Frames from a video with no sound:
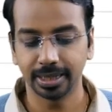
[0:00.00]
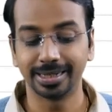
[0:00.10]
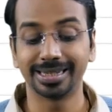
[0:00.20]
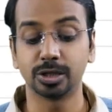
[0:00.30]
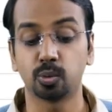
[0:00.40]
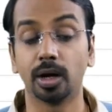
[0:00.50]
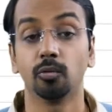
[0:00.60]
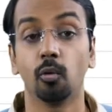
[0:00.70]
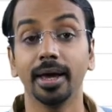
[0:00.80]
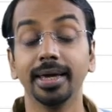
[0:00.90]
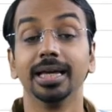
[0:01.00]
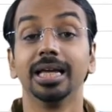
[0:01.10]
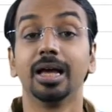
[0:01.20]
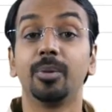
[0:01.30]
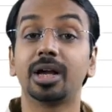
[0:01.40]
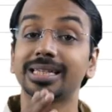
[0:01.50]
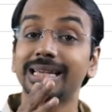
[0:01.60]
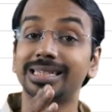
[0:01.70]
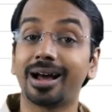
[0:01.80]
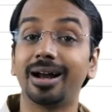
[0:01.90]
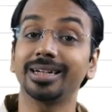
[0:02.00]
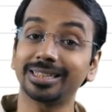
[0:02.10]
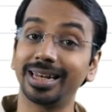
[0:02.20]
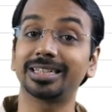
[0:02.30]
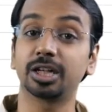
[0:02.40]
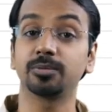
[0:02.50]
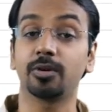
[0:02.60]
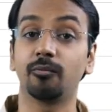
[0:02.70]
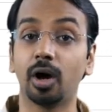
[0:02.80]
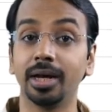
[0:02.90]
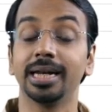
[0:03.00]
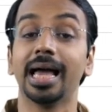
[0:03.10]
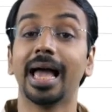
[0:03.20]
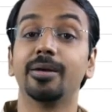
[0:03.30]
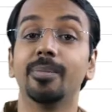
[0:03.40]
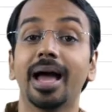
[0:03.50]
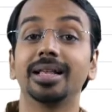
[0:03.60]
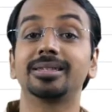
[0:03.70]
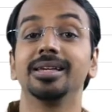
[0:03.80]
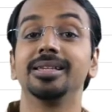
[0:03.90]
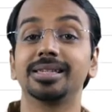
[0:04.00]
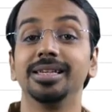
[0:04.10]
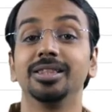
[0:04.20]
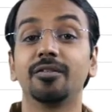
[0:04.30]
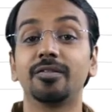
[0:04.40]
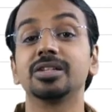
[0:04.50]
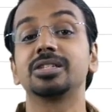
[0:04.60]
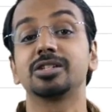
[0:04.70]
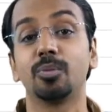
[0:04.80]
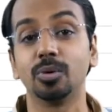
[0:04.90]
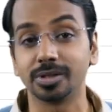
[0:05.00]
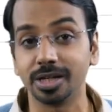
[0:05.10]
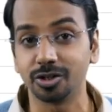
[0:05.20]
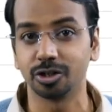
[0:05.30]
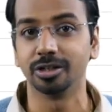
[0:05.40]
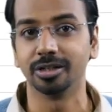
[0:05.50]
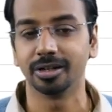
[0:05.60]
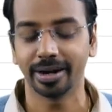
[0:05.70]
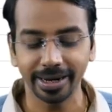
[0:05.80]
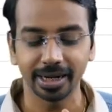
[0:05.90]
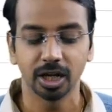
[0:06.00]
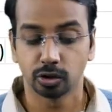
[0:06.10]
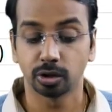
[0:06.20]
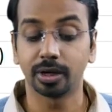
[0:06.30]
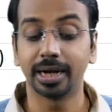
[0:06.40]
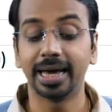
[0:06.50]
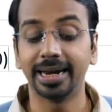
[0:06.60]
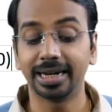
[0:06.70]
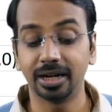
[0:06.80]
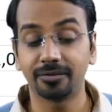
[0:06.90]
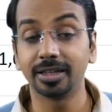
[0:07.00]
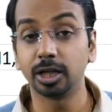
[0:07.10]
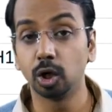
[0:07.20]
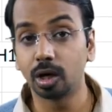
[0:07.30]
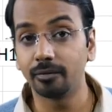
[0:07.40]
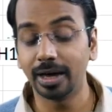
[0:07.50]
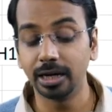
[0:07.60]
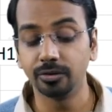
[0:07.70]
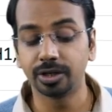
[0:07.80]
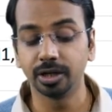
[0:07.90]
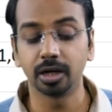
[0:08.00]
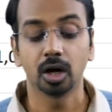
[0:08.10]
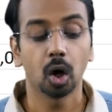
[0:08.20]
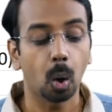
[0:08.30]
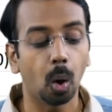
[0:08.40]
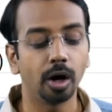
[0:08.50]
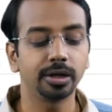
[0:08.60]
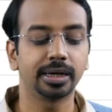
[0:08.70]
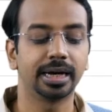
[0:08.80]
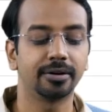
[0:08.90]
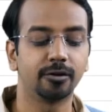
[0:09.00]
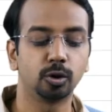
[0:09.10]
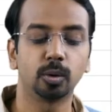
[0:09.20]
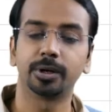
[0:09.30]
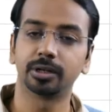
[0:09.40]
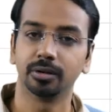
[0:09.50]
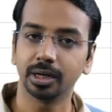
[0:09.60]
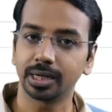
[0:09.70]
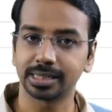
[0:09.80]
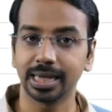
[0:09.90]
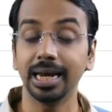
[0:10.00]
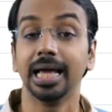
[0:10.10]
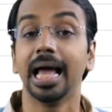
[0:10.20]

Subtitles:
it says 1. Why? Because I started selection from 1 and match is in the first position, right? So you can directly define the lookup value here, or you can refer to a particular cell,